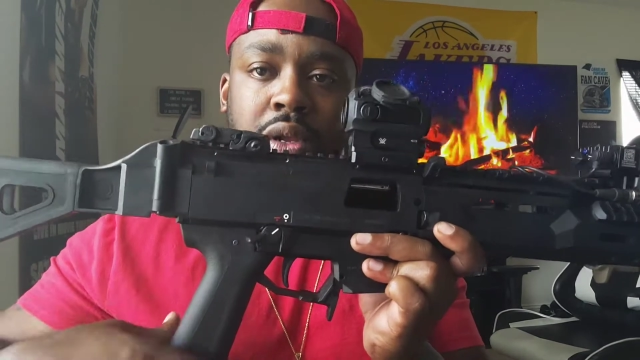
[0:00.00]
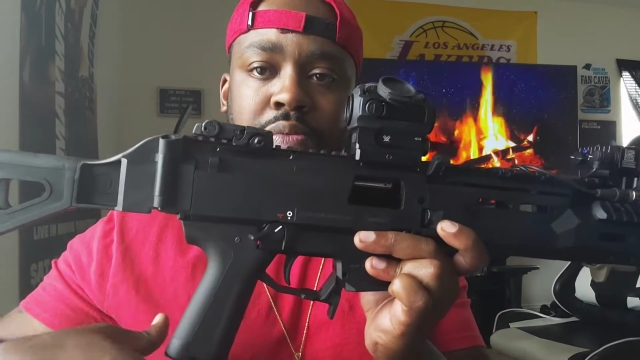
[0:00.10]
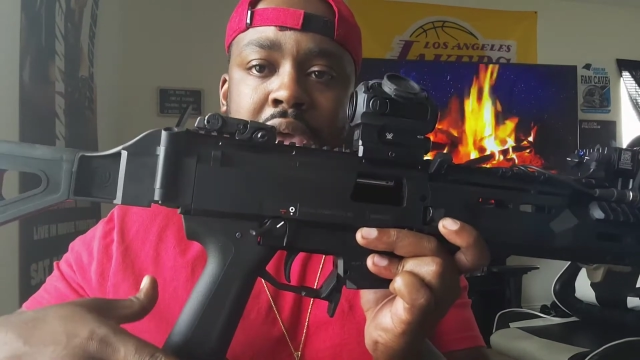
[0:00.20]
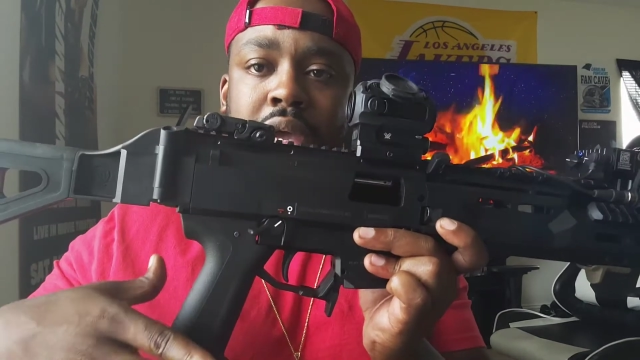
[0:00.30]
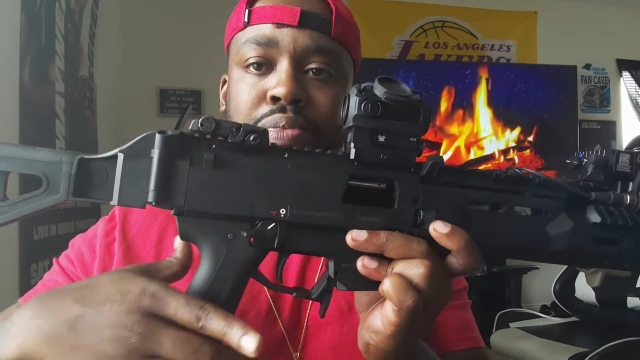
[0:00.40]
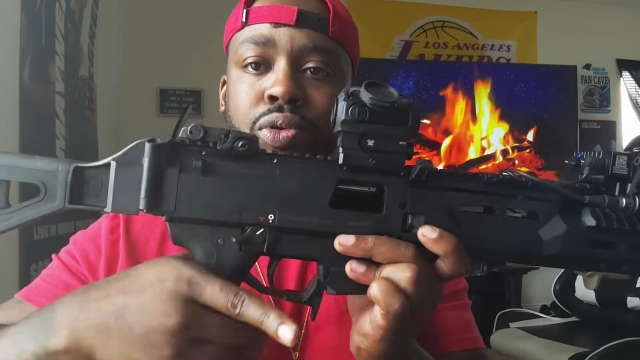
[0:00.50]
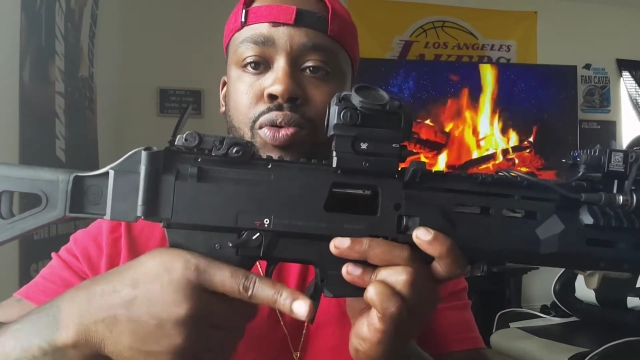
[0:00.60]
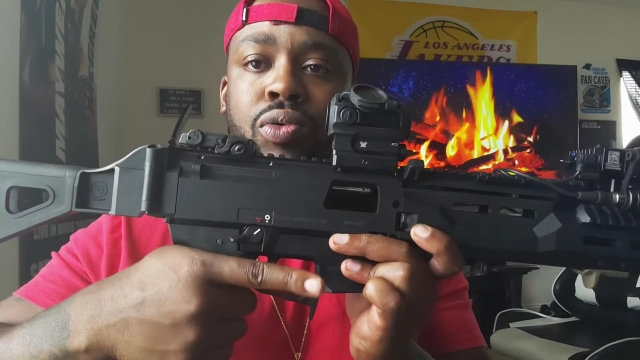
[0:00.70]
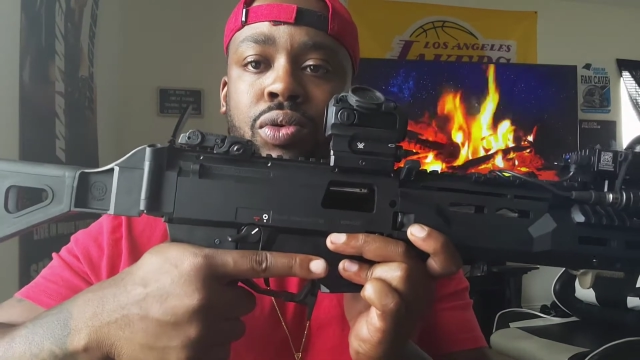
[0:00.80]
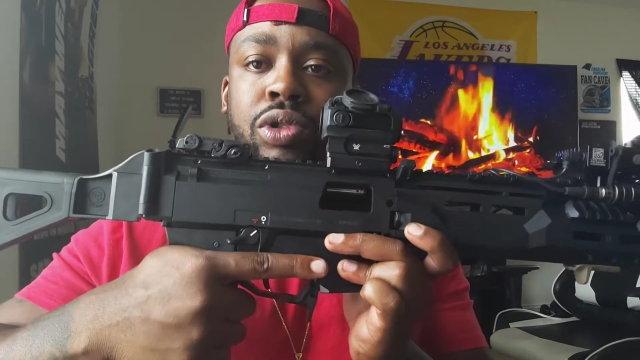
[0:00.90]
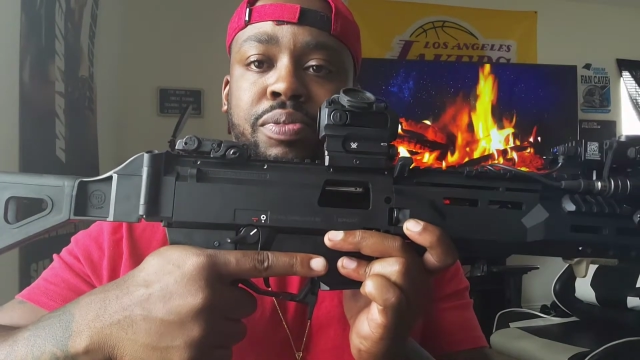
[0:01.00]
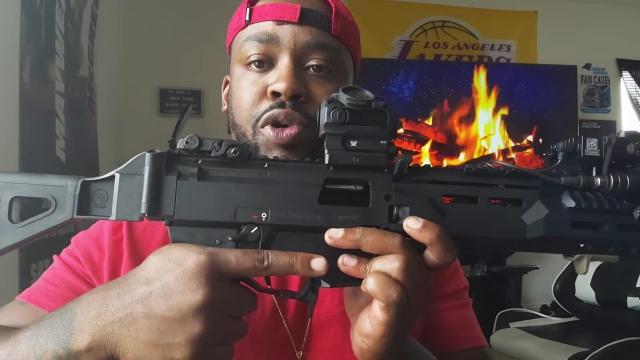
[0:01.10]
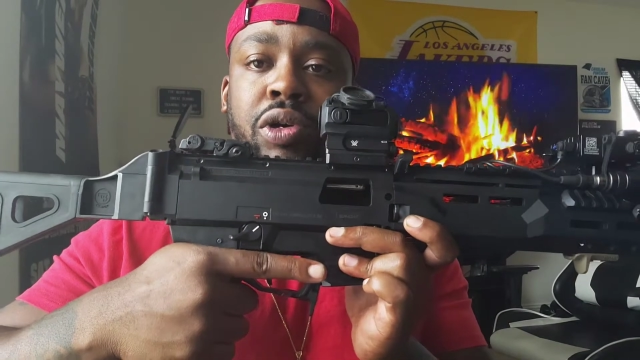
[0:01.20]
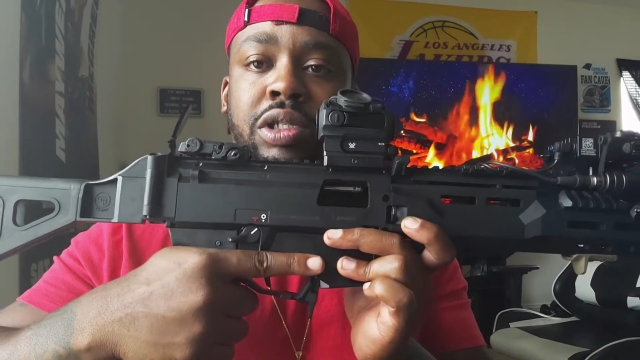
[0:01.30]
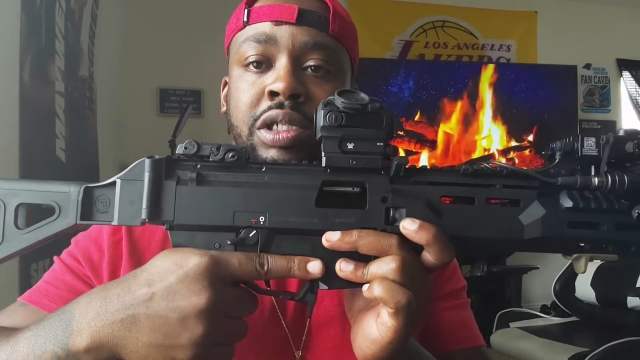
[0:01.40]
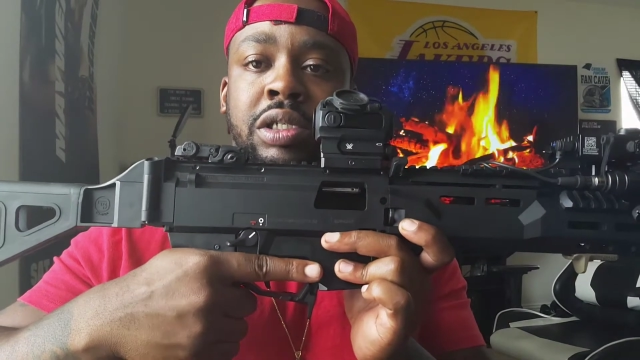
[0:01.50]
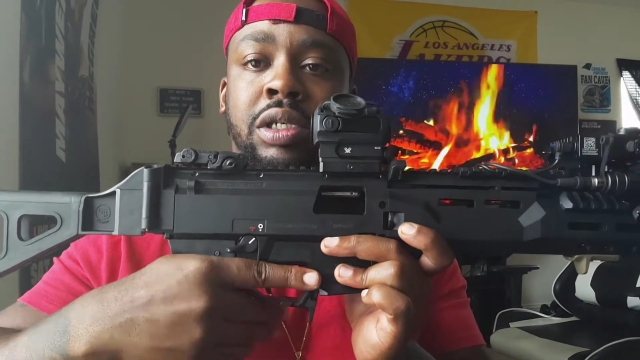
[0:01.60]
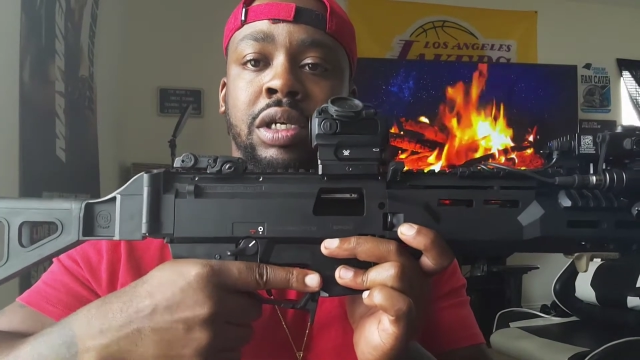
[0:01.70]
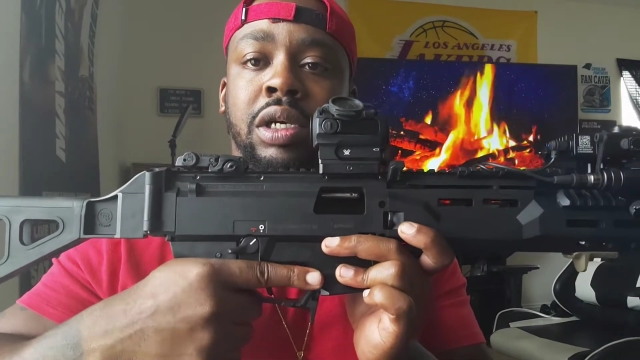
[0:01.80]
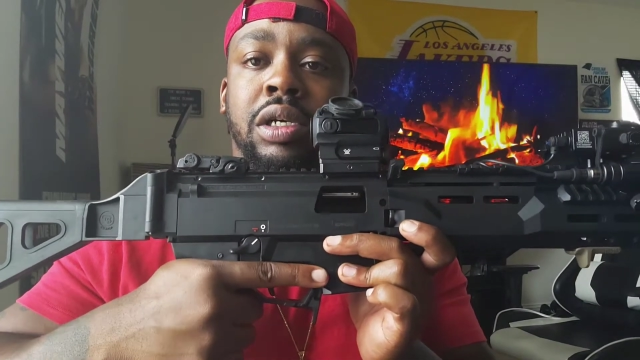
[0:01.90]
Magpul smartly
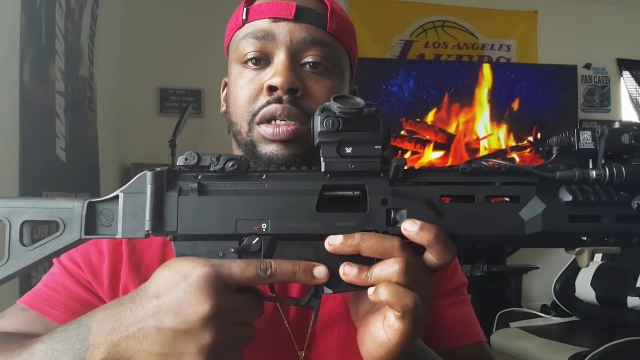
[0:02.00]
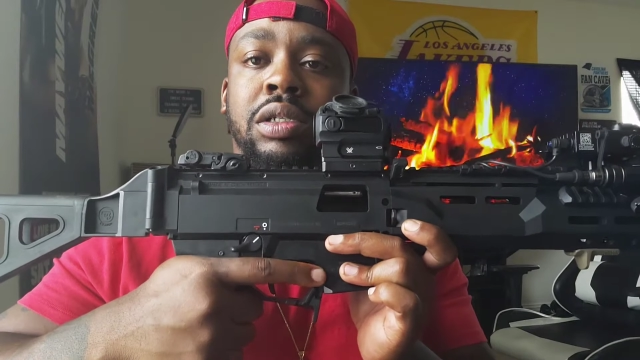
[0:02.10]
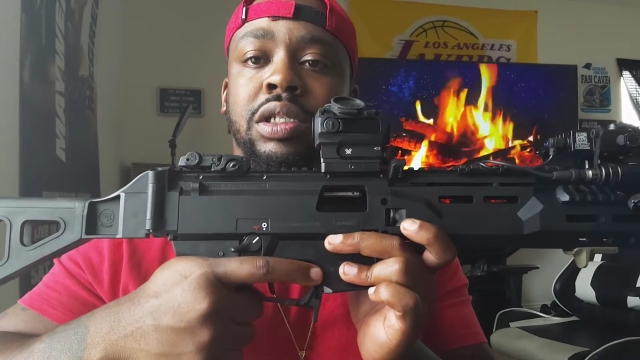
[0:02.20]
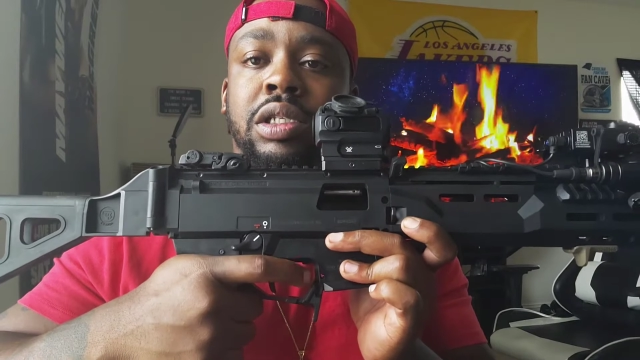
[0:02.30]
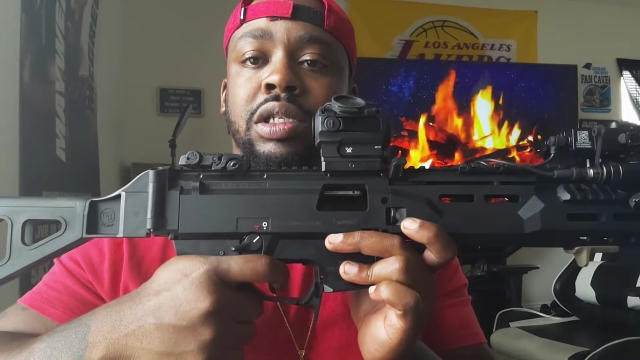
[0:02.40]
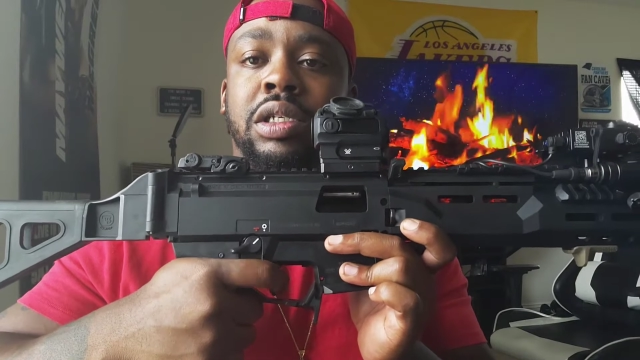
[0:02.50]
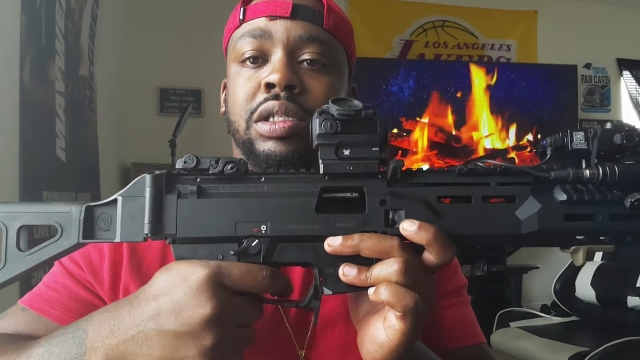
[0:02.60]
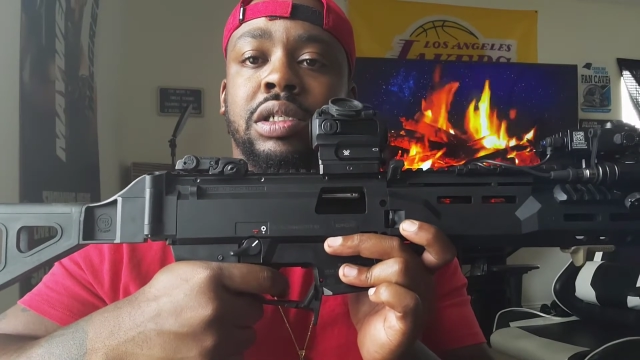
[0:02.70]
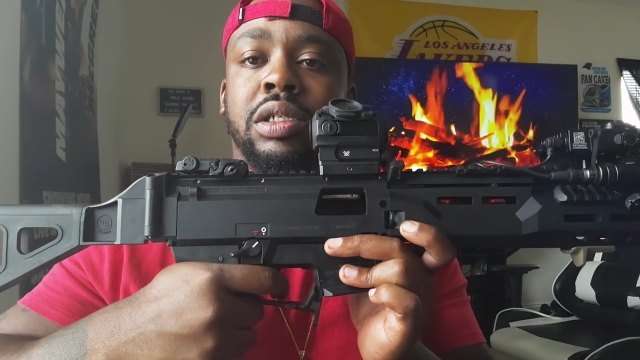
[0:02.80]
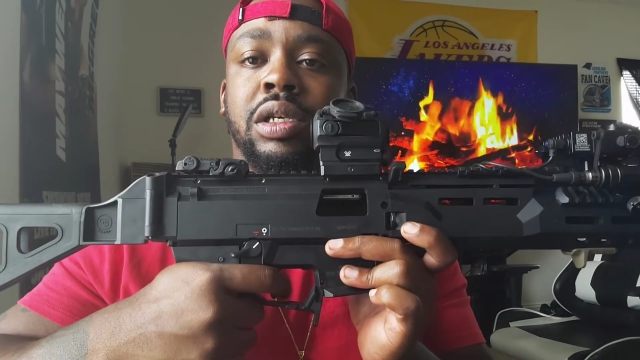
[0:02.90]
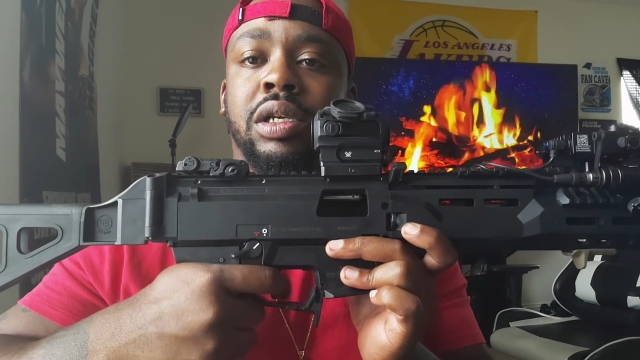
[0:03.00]
did this.